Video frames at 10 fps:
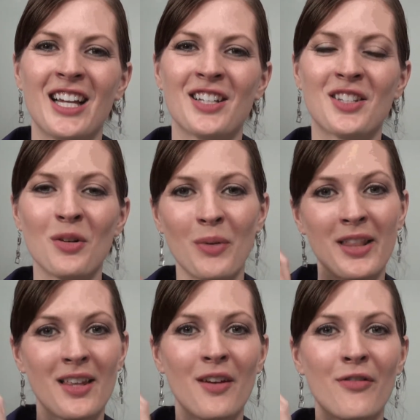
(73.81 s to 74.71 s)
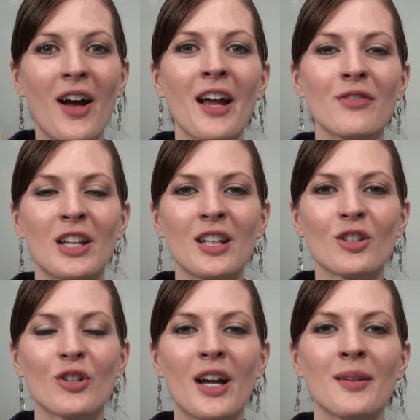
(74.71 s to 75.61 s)
So when the 5
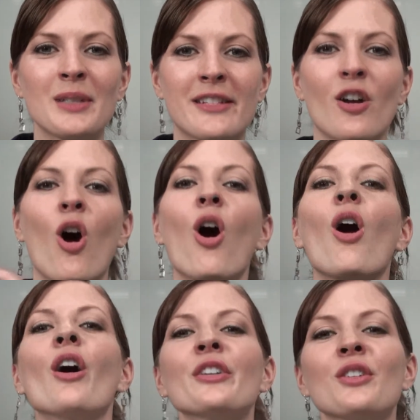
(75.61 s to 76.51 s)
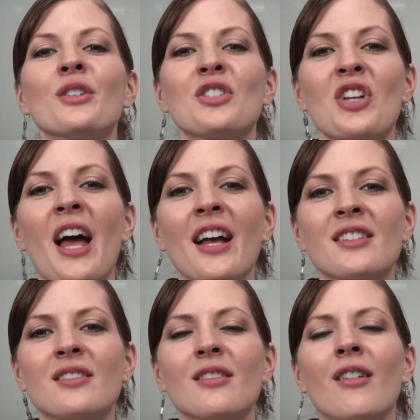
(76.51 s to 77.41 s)
kilogram is on your
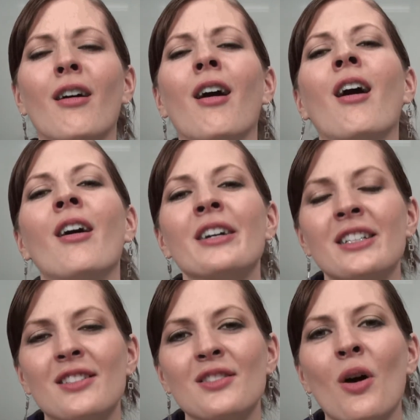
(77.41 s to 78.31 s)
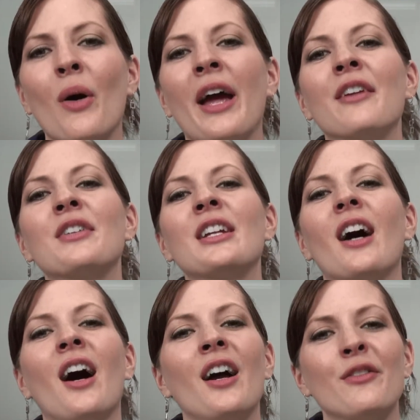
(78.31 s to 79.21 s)
chest, oh, it's so heavy,
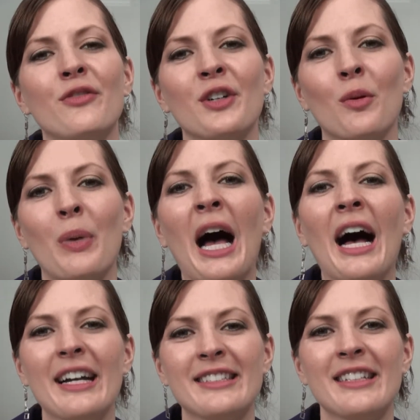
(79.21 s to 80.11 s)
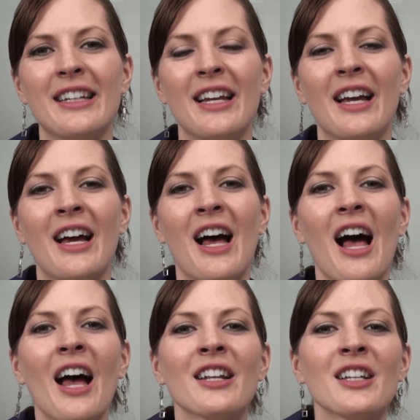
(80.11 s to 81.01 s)
I feel bad.
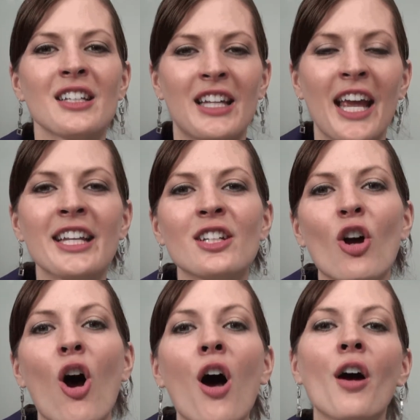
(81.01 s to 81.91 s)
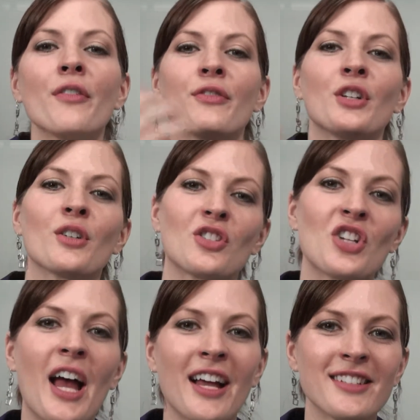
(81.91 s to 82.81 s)
And get it off your
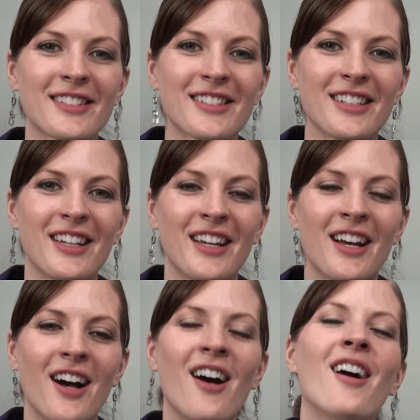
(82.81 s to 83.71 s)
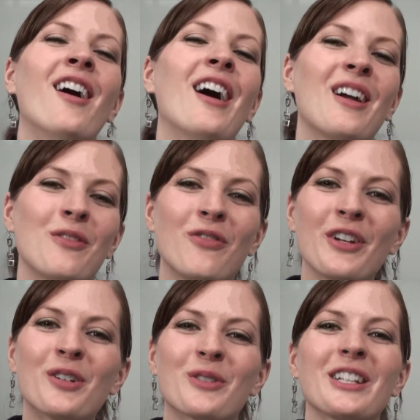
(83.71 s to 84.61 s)
chest, ah, I
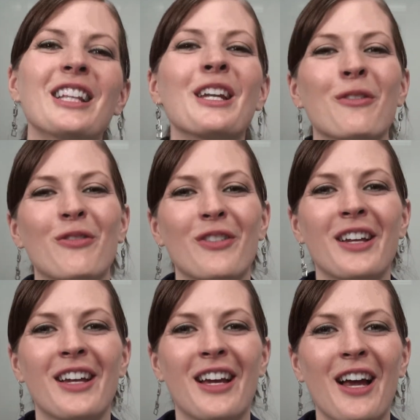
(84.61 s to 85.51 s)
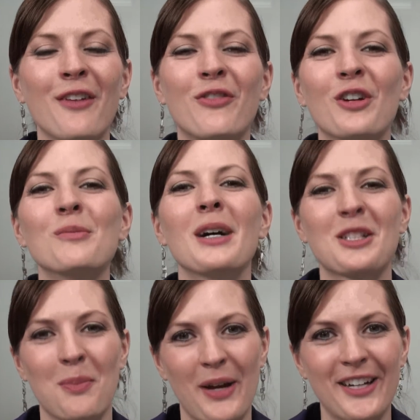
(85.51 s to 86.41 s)
feel relief. I feel
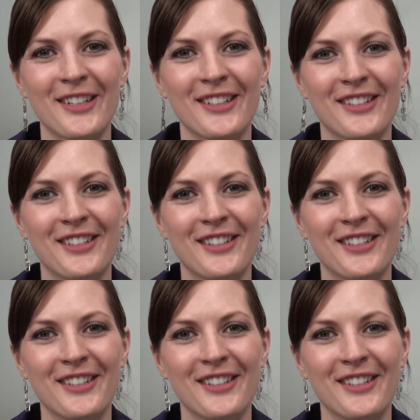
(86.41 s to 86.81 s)
much better.